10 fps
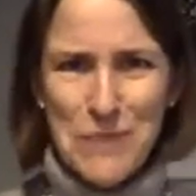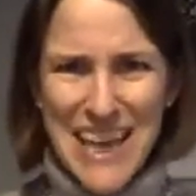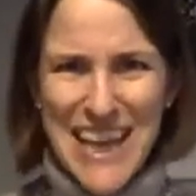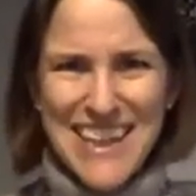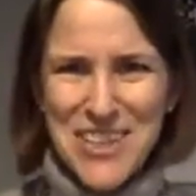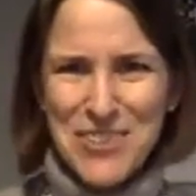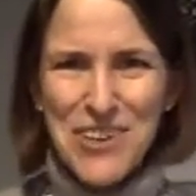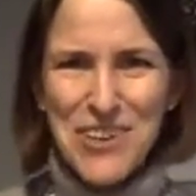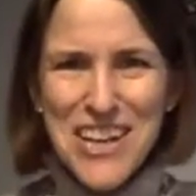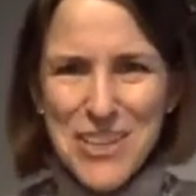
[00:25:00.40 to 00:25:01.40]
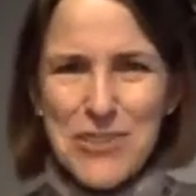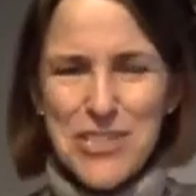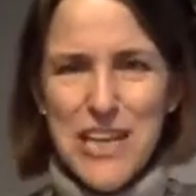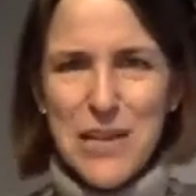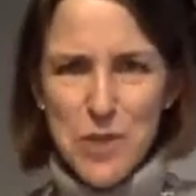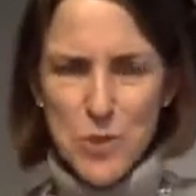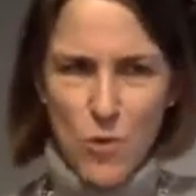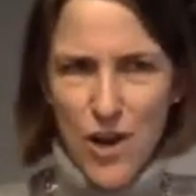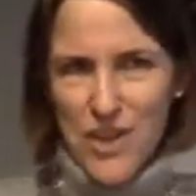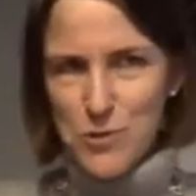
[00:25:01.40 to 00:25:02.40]
plan, and you decide what you
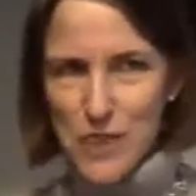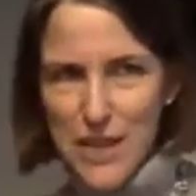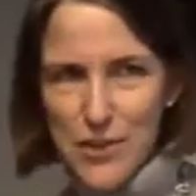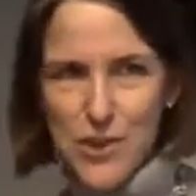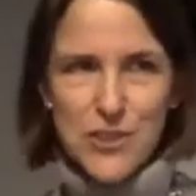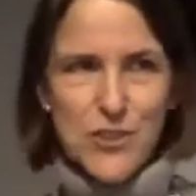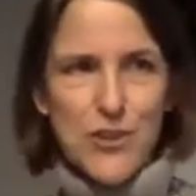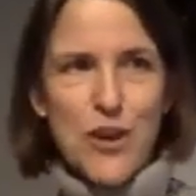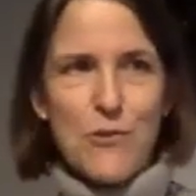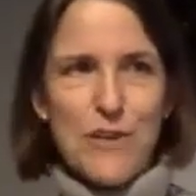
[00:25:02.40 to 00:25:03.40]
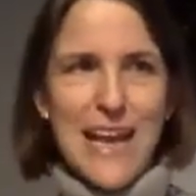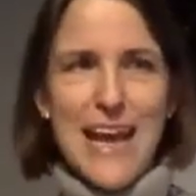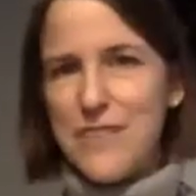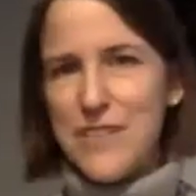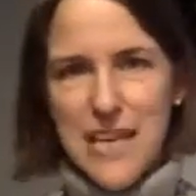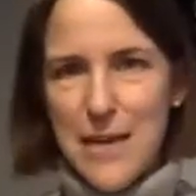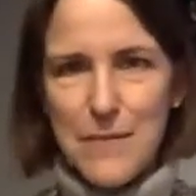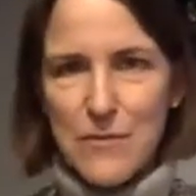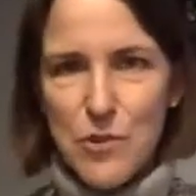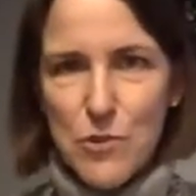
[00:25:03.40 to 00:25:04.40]
want, and you let your doctor know. And half the time,
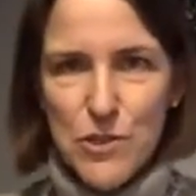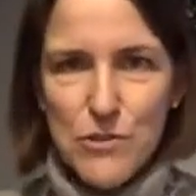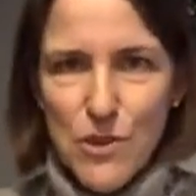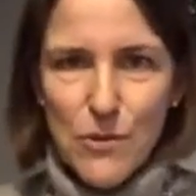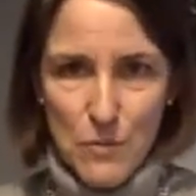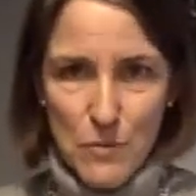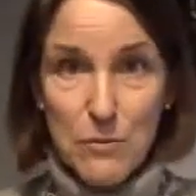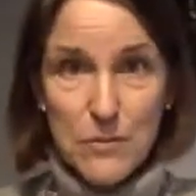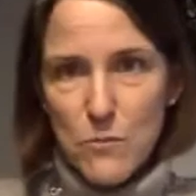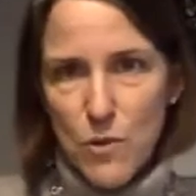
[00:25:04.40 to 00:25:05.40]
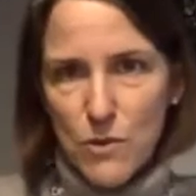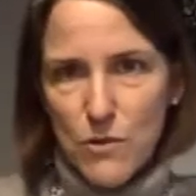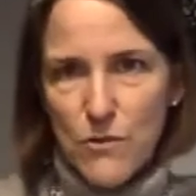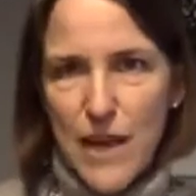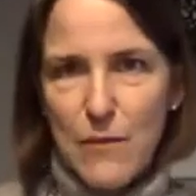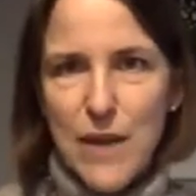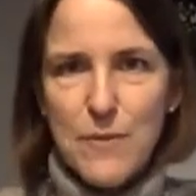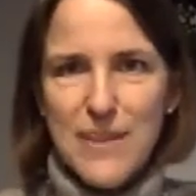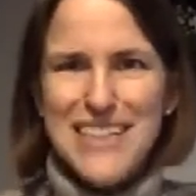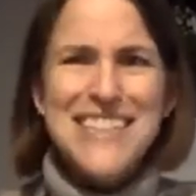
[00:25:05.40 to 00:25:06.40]
you know, it probably won't go that way,
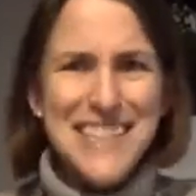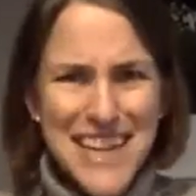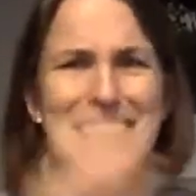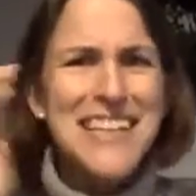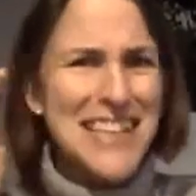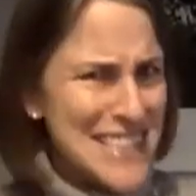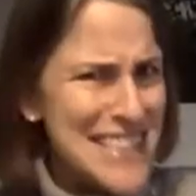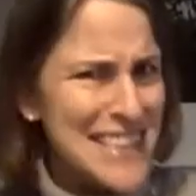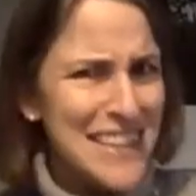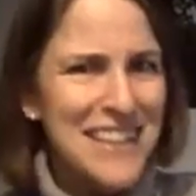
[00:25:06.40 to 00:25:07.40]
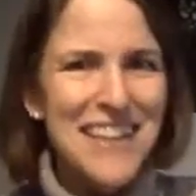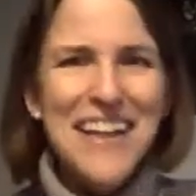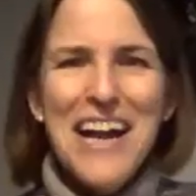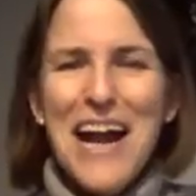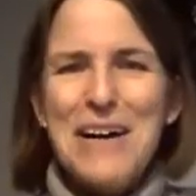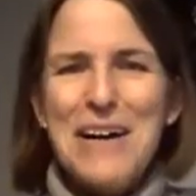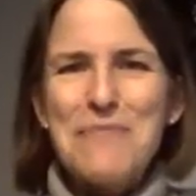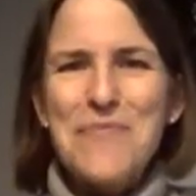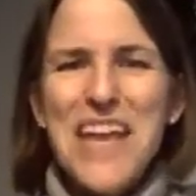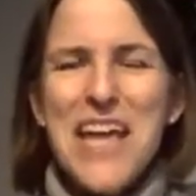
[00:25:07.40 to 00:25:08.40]
but it's a nice idea.
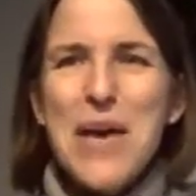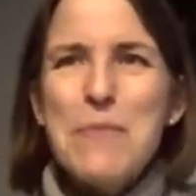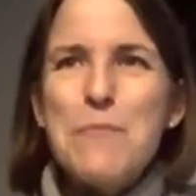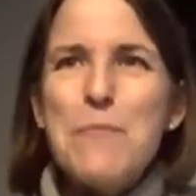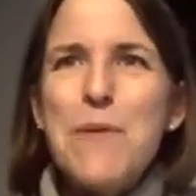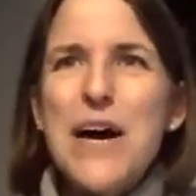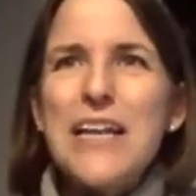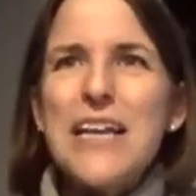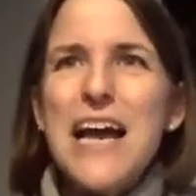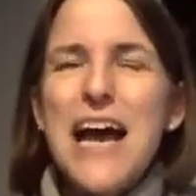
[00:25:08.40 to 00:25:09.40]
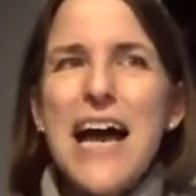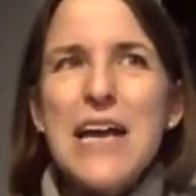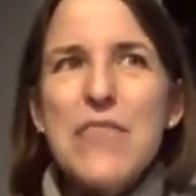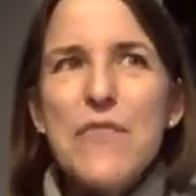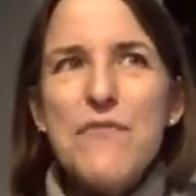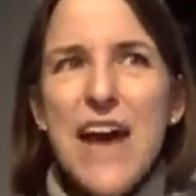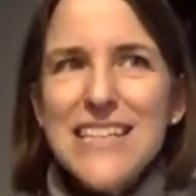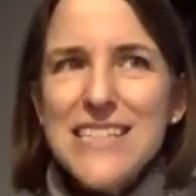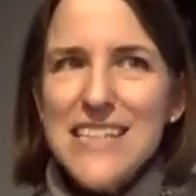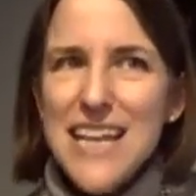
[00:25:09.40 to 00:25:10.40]
But the
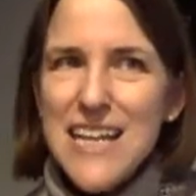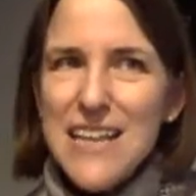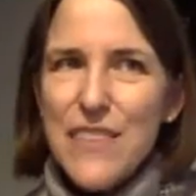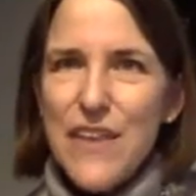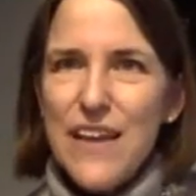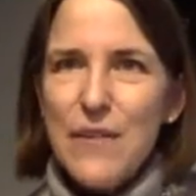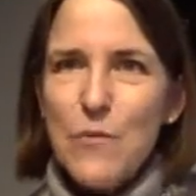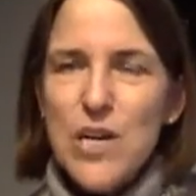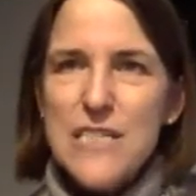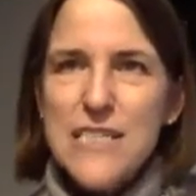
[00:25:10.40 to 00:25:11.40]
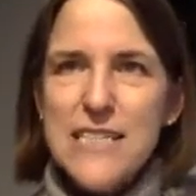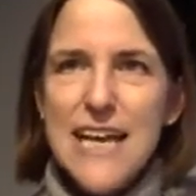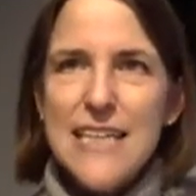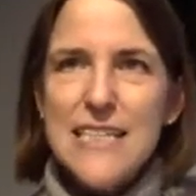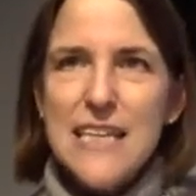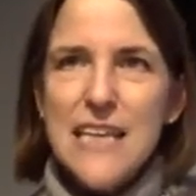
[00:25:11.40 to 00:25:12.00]
fascinating thing was that